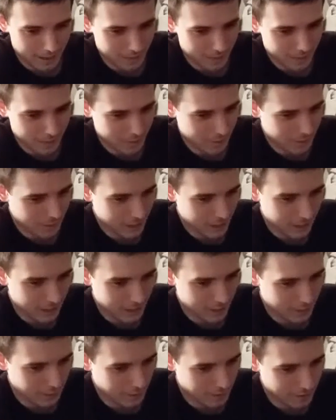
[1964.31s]
it was a really
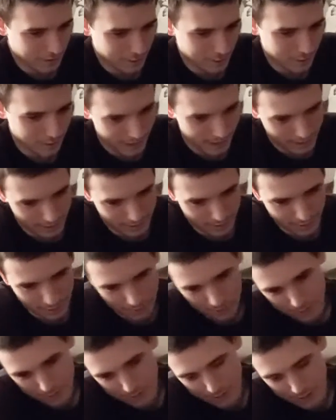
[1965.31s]
hard choice to make,
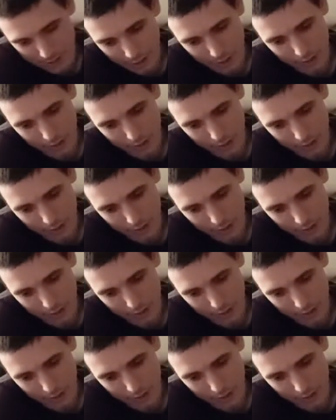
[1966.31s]
so